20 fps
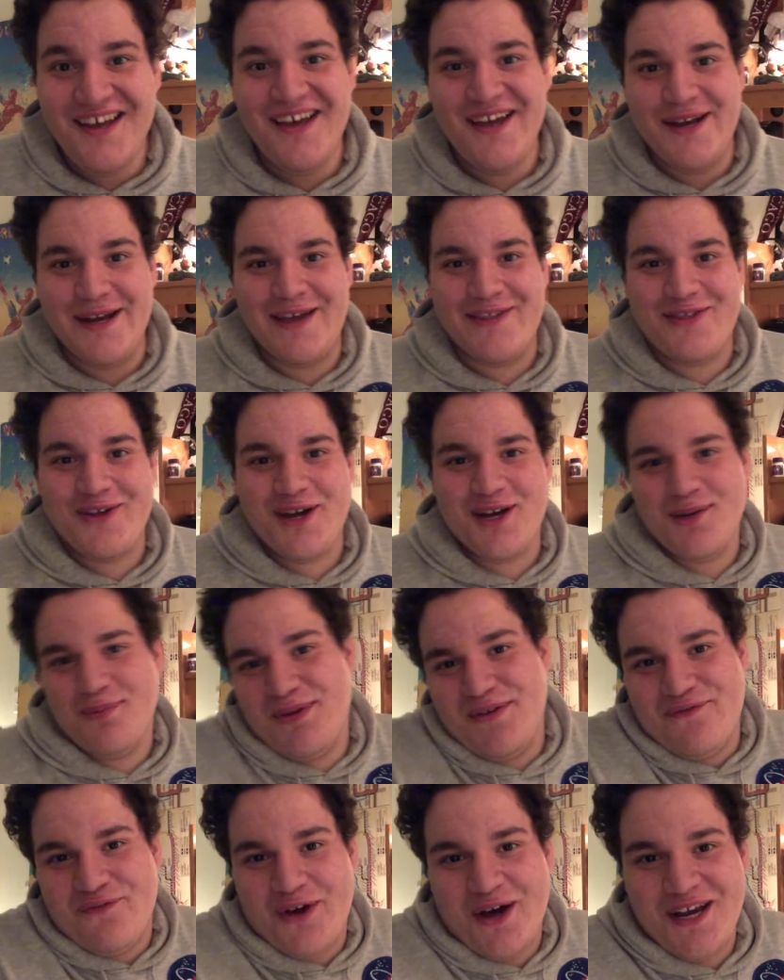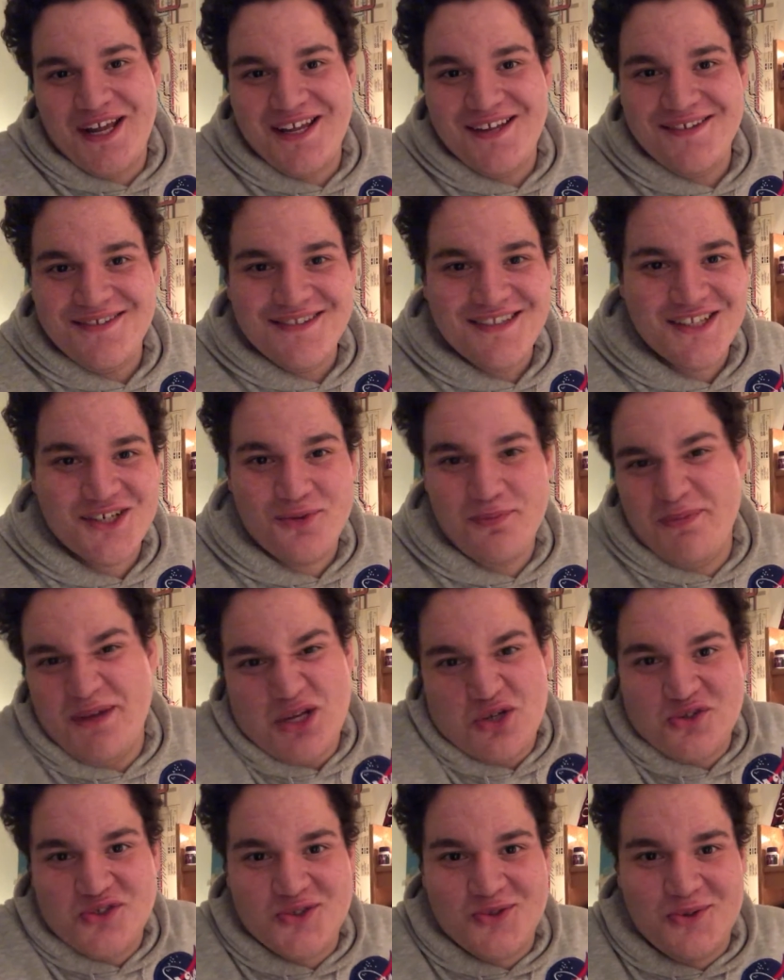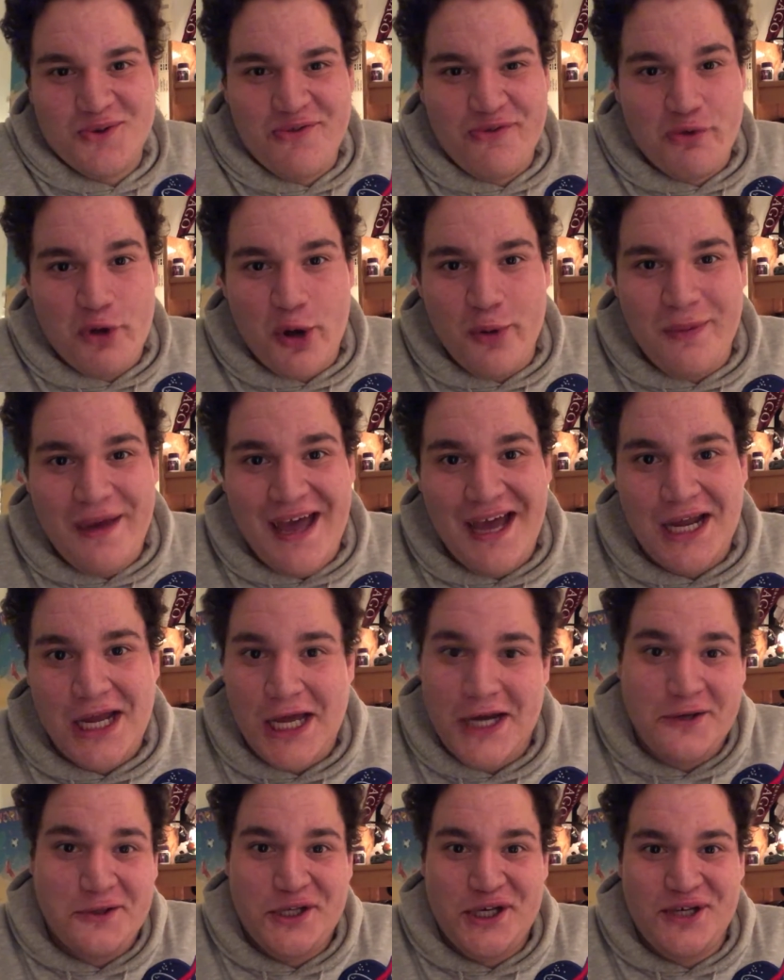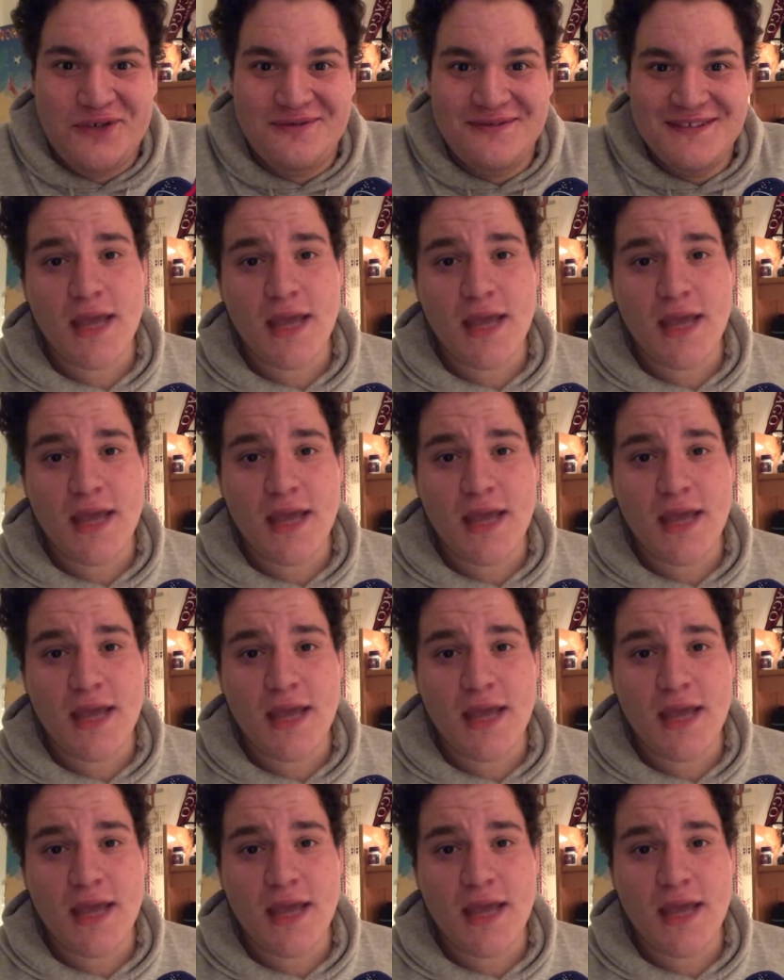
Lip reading: And I thought it'd be funny, a little middle school throwback, I don't know.